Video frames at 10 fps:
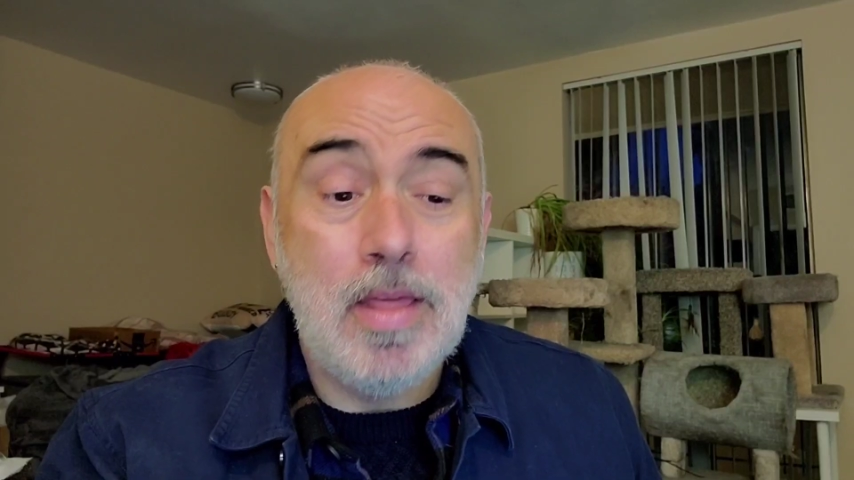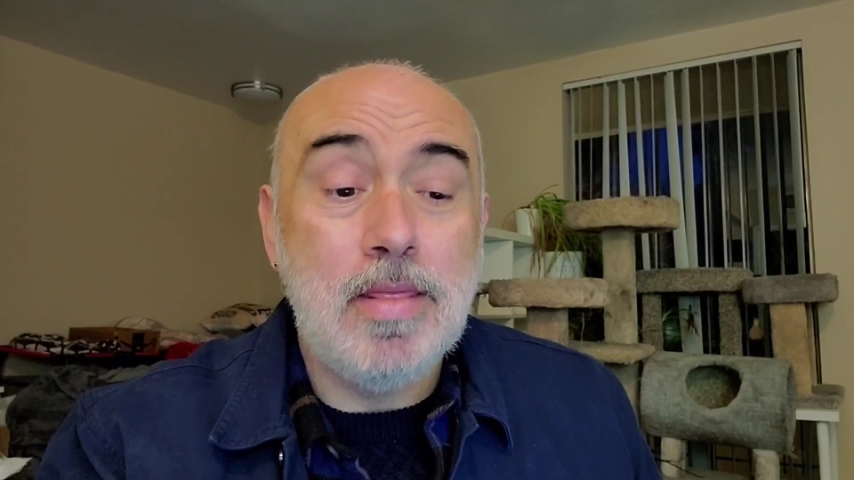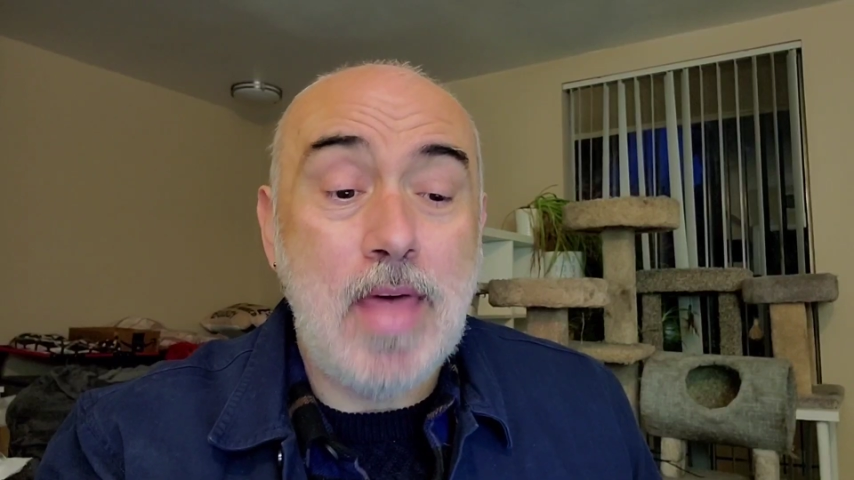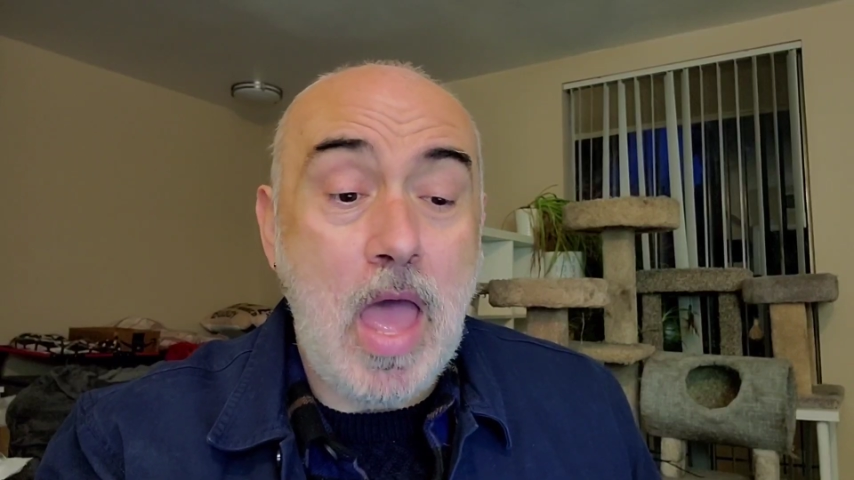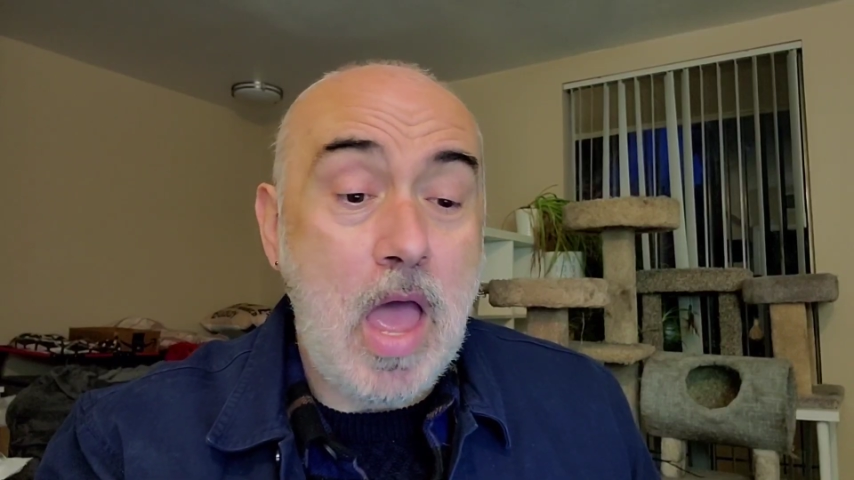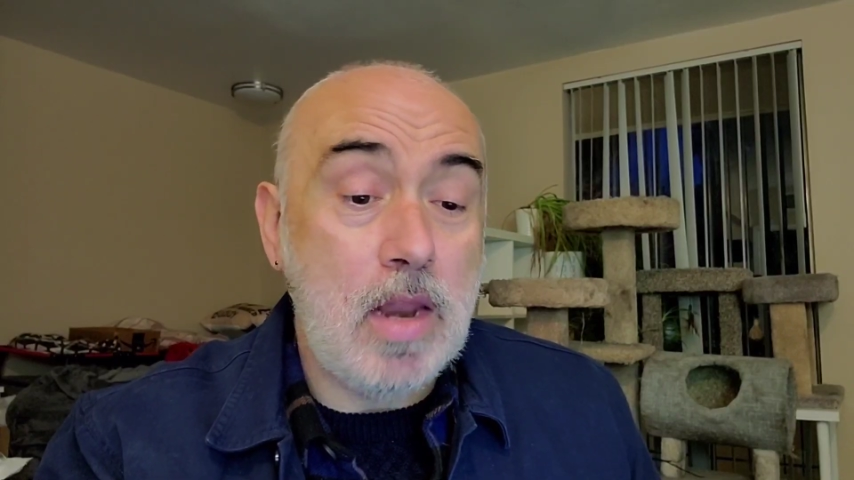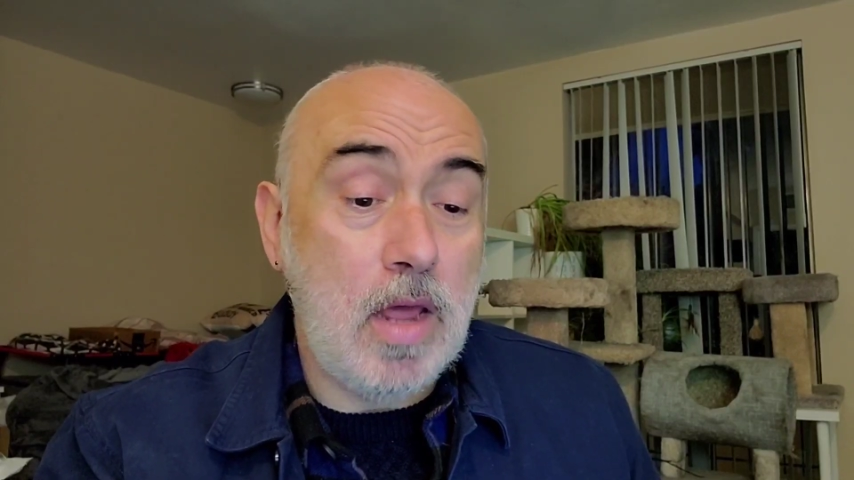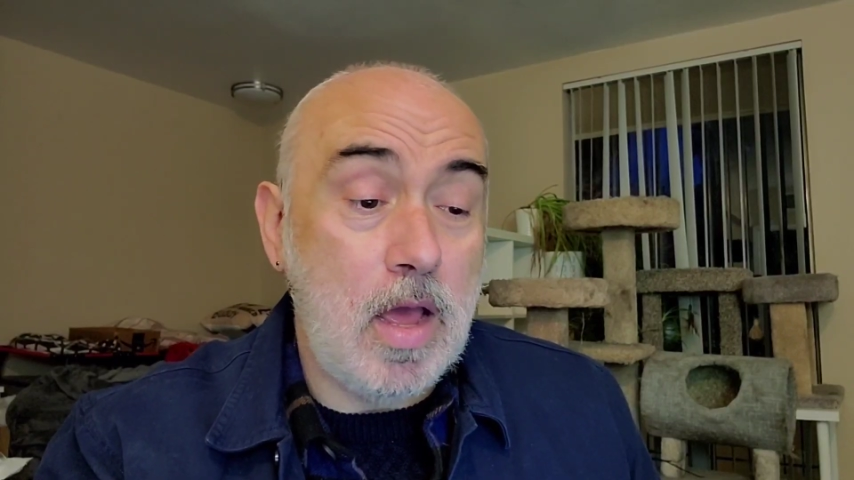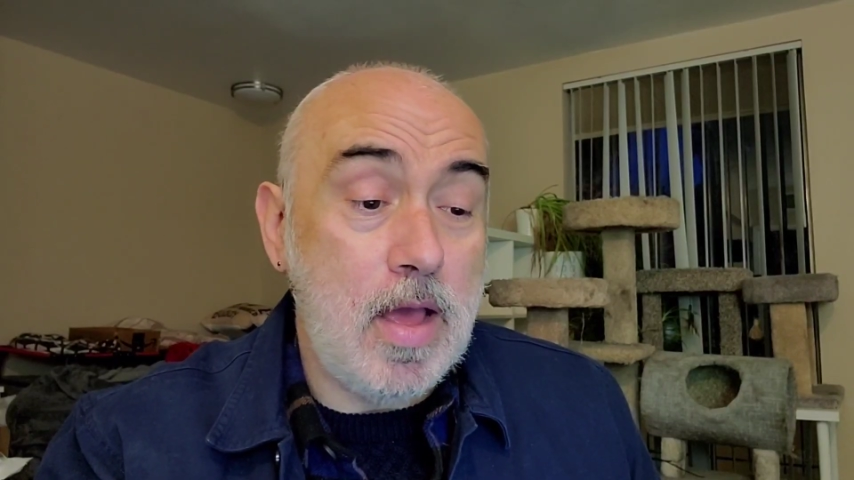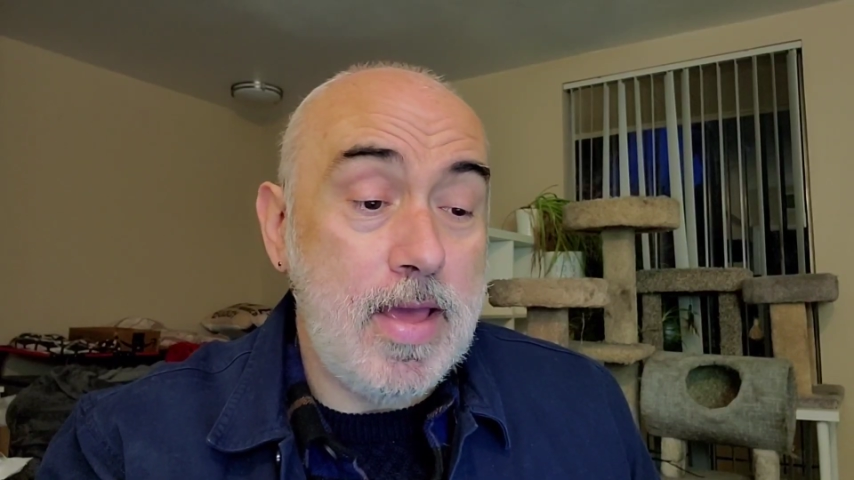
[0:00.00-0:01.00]
that
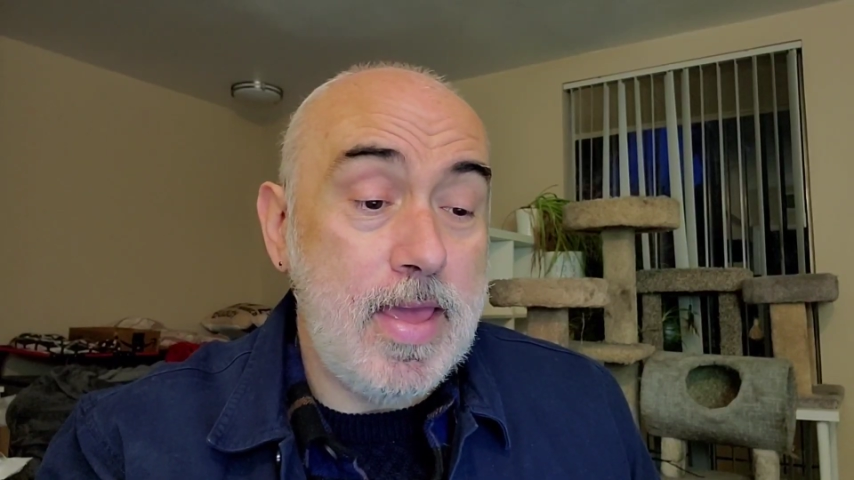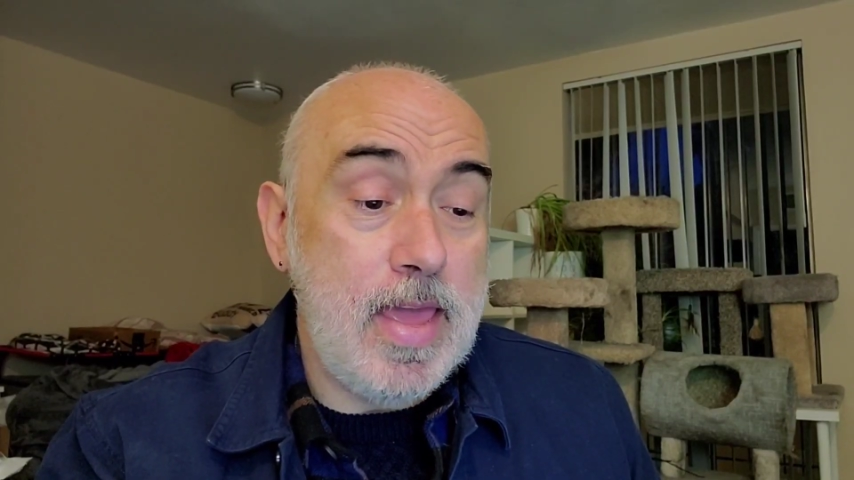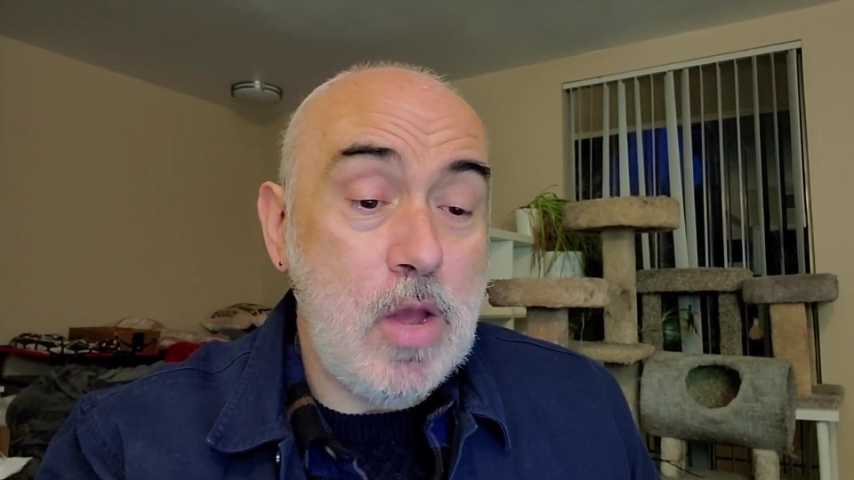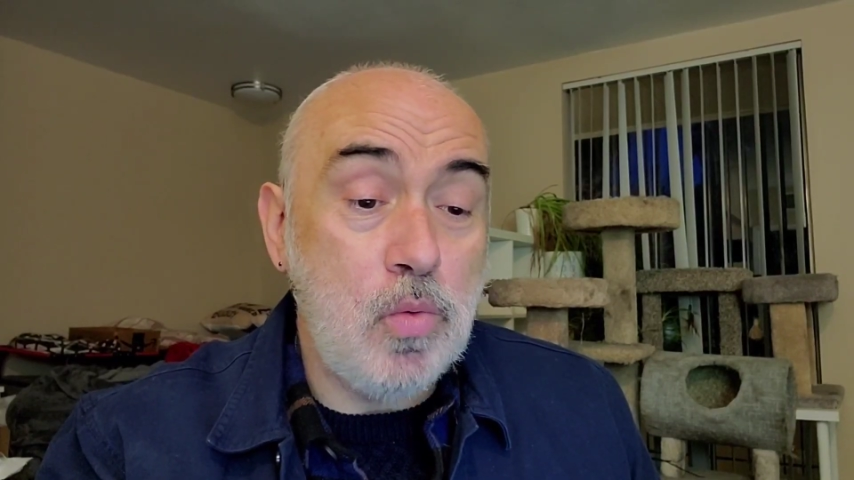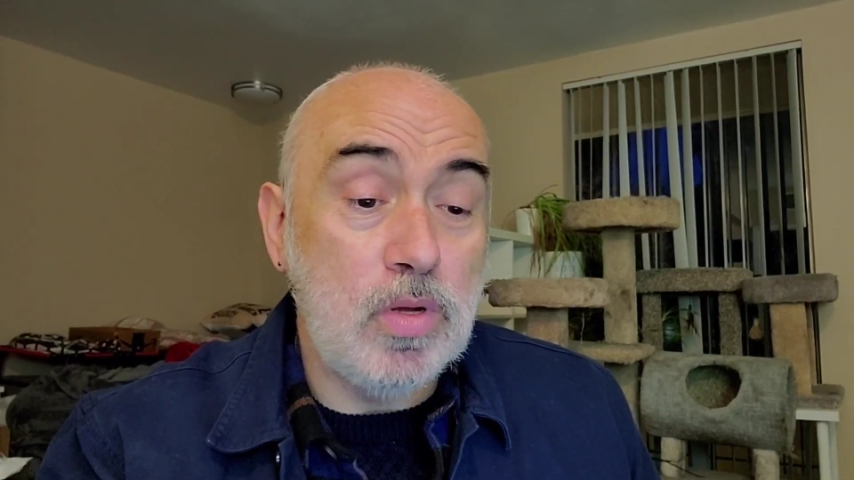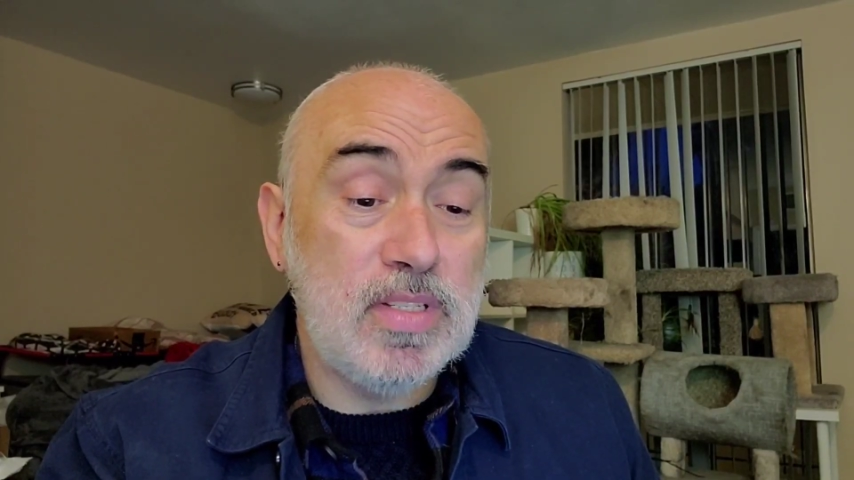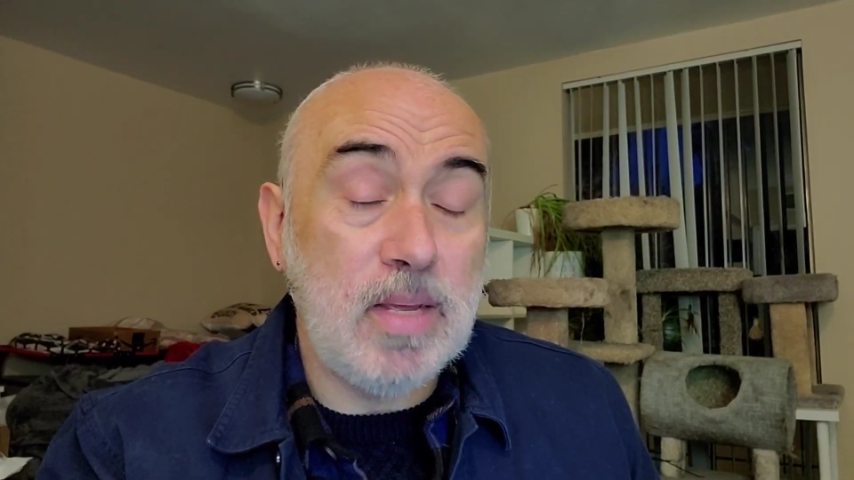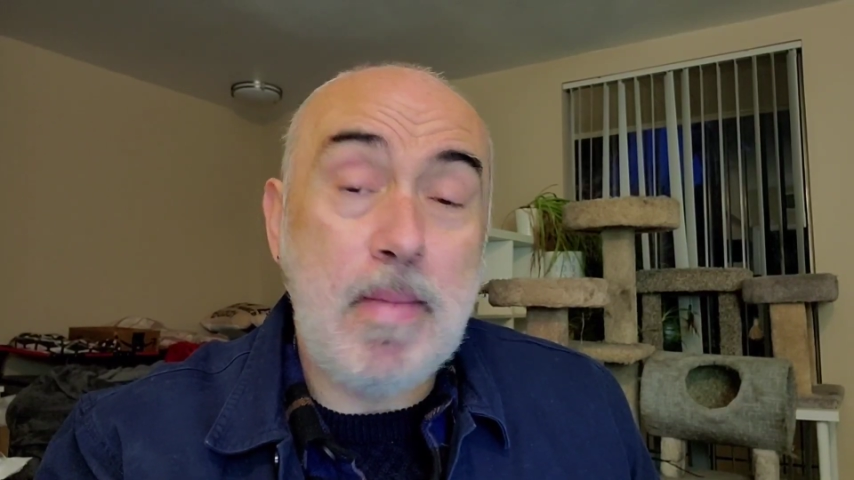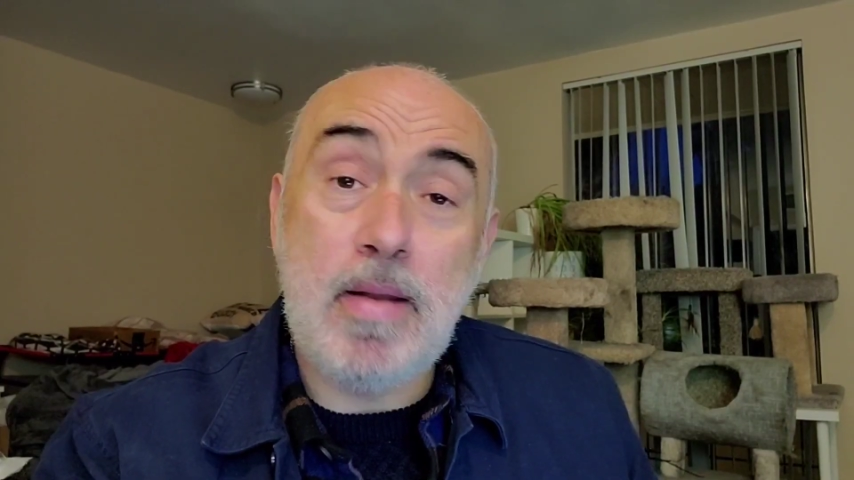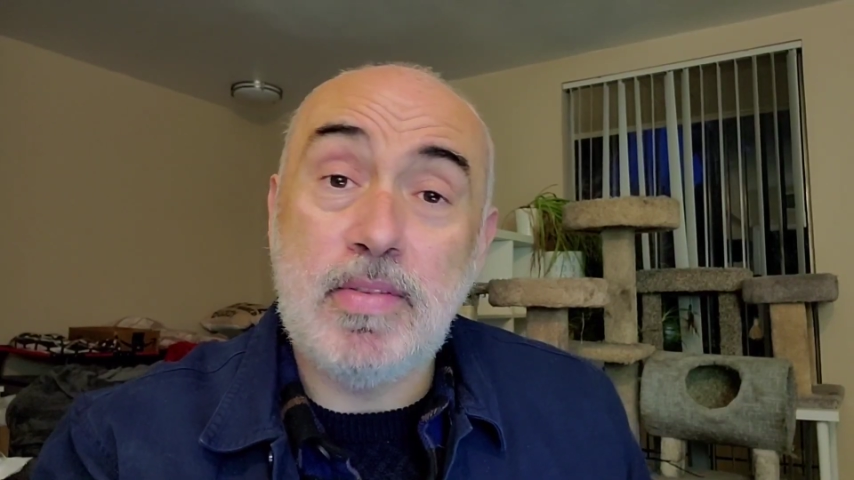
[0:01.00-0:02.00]
equals
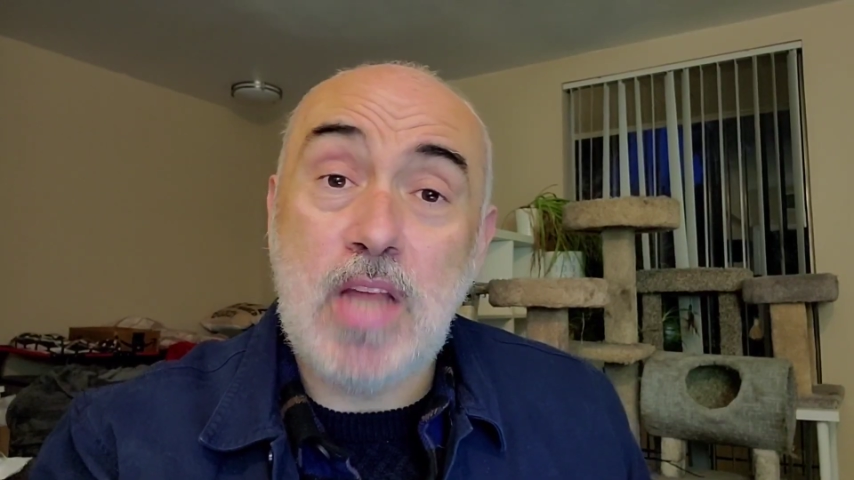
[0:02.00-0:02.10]
the amount of